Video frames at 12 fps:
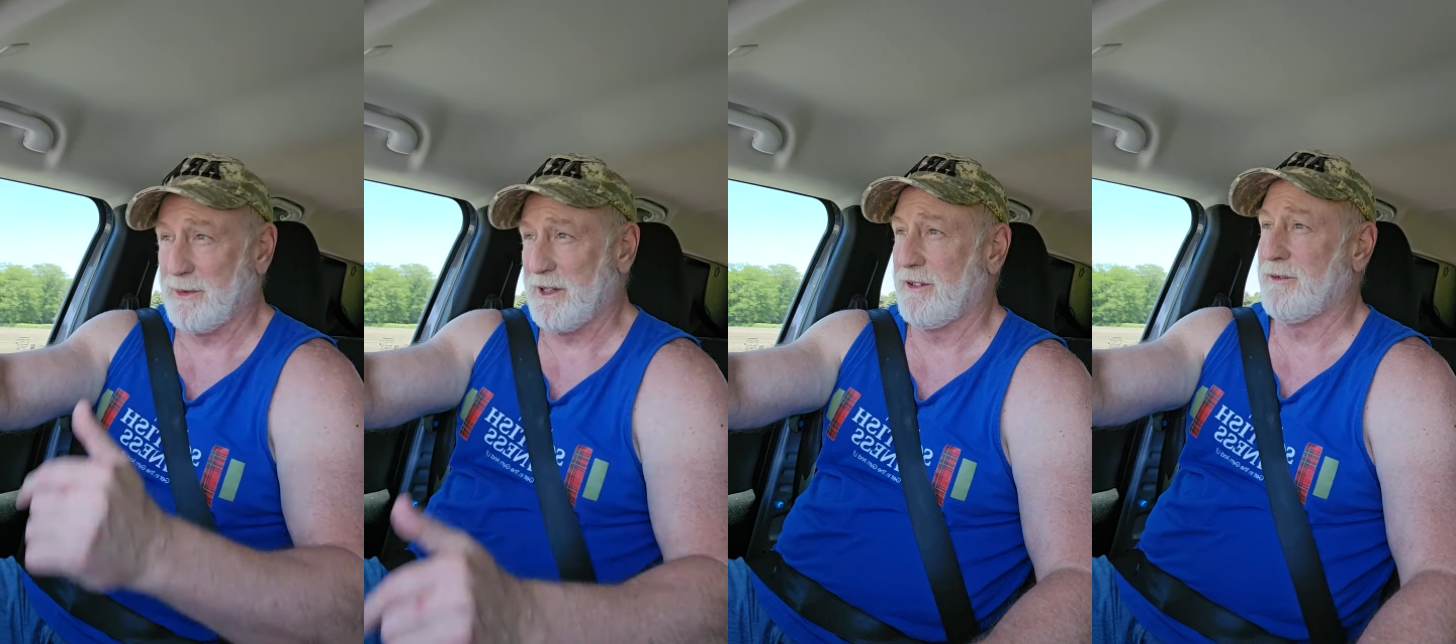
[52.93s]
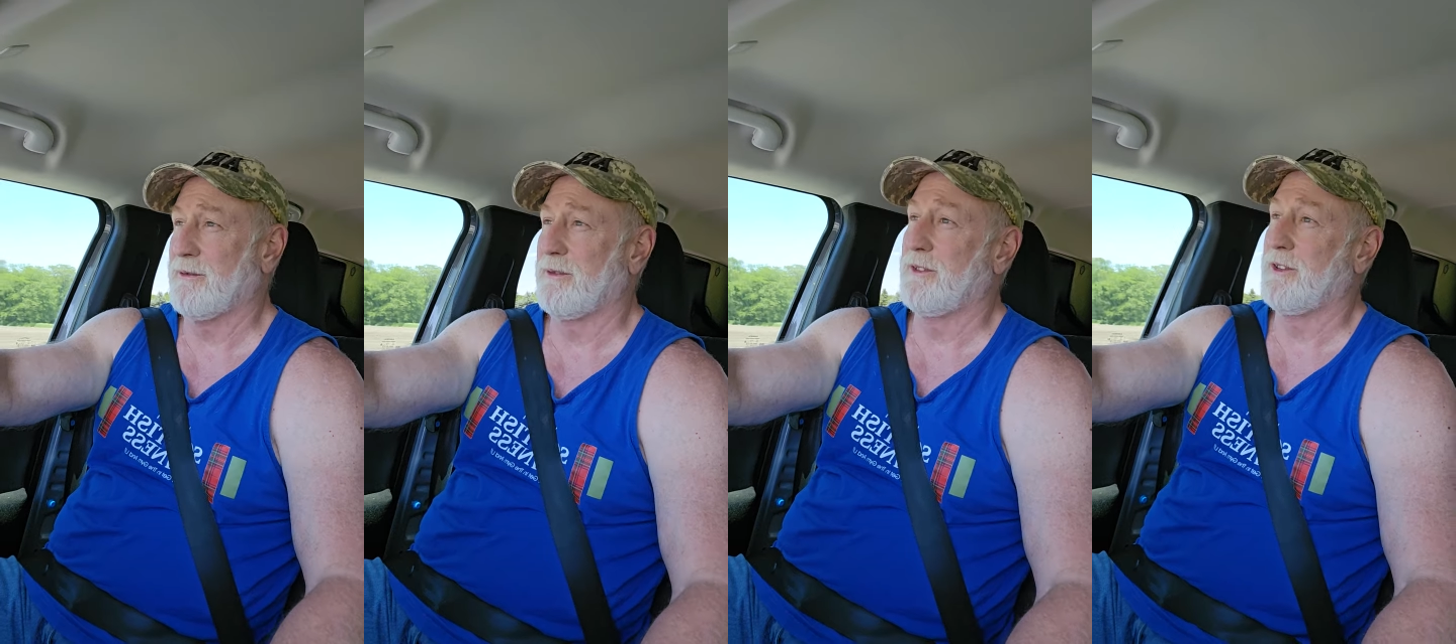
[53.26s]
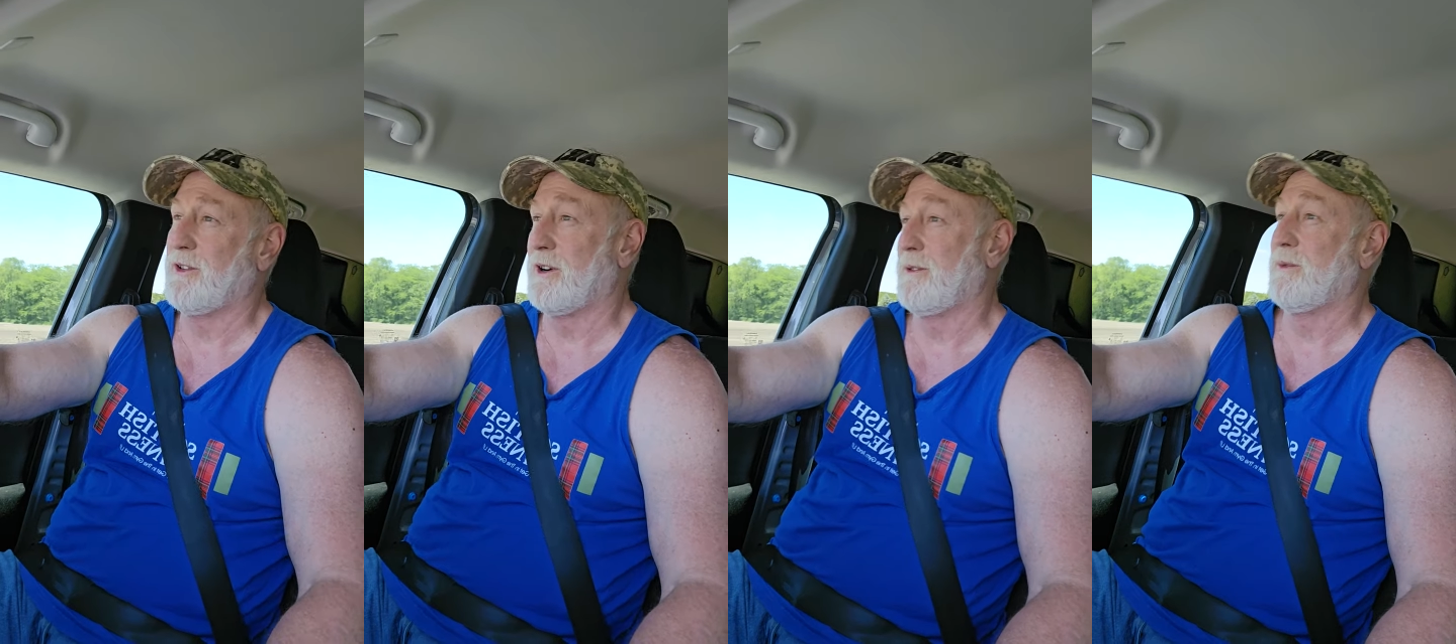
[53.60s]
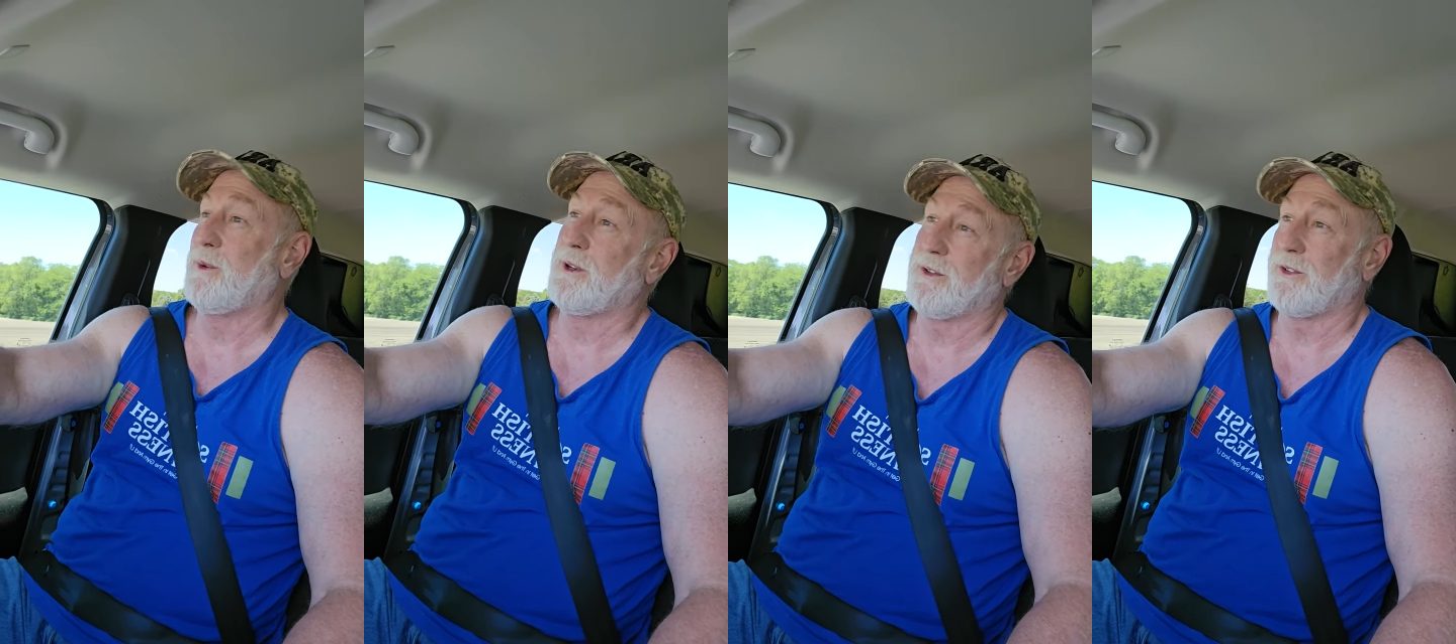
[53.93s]
be
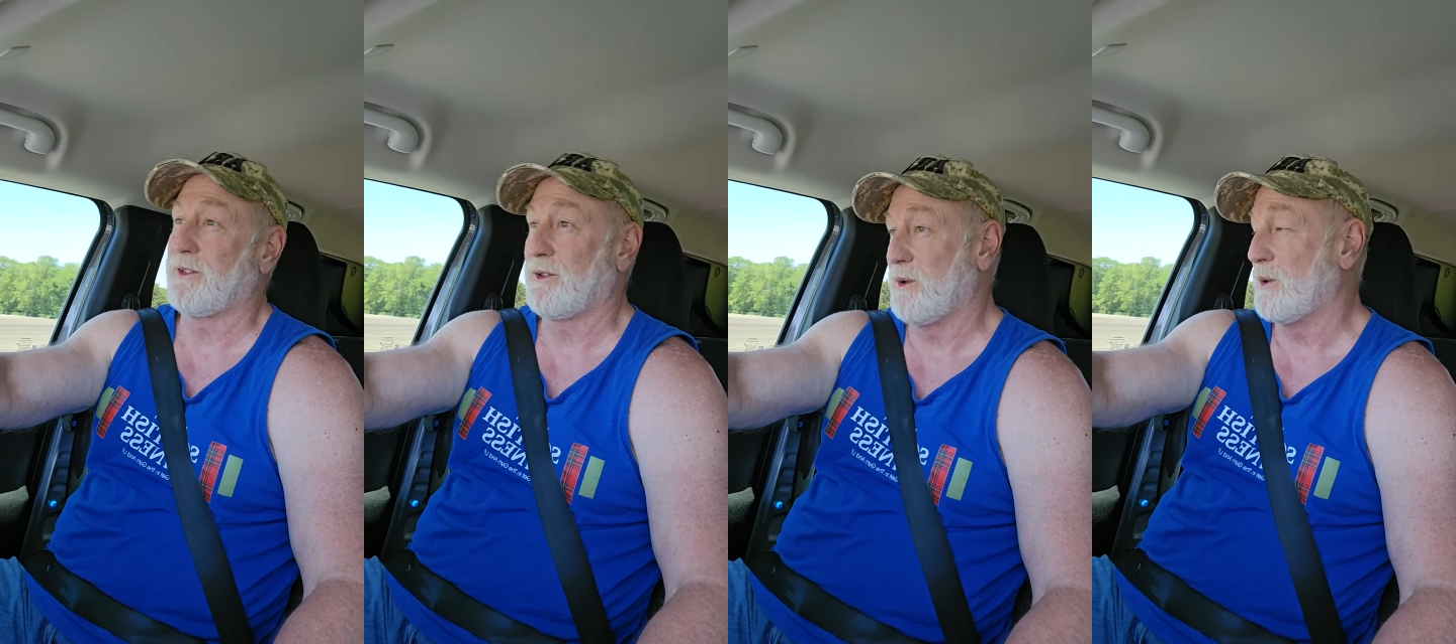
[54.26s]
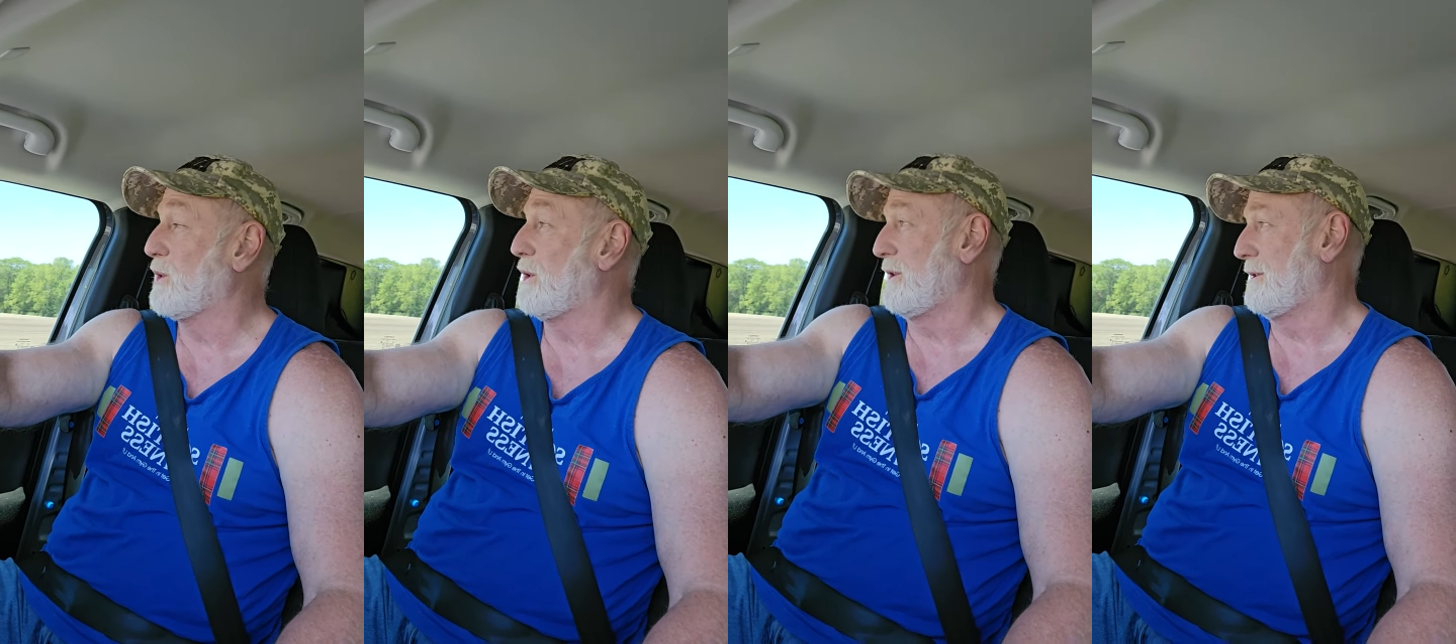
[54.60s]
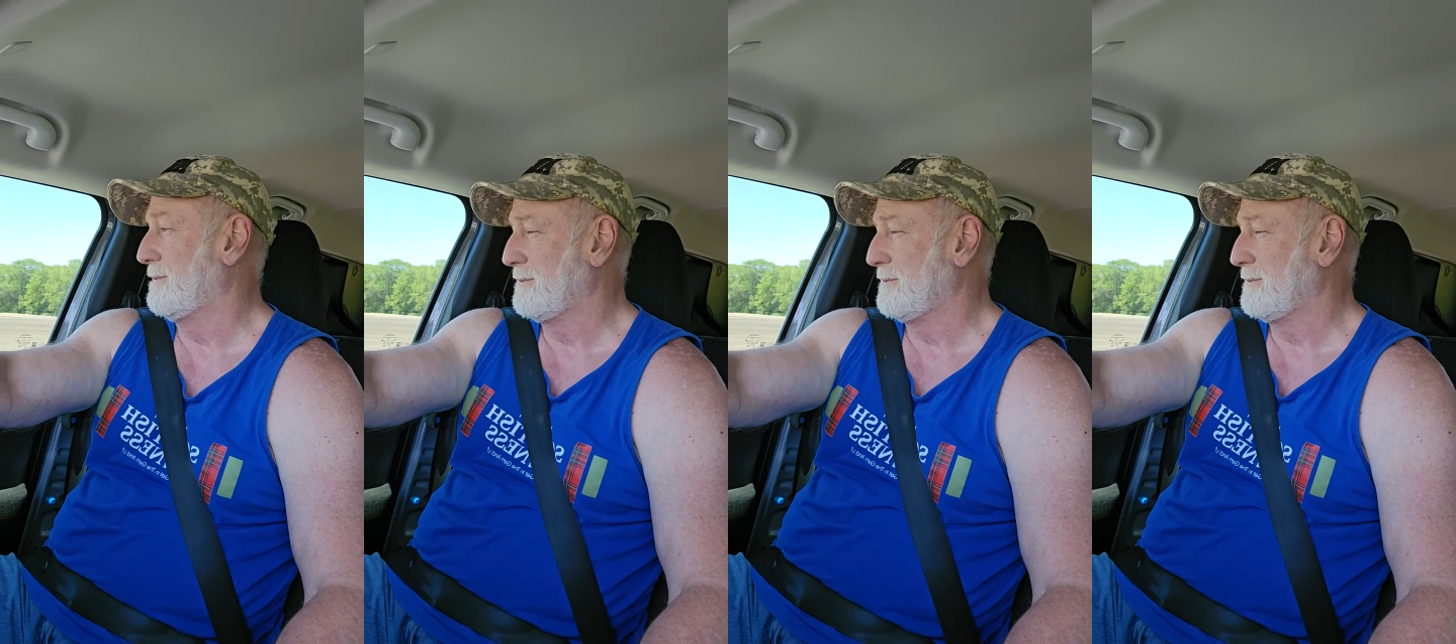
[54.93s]
done with school.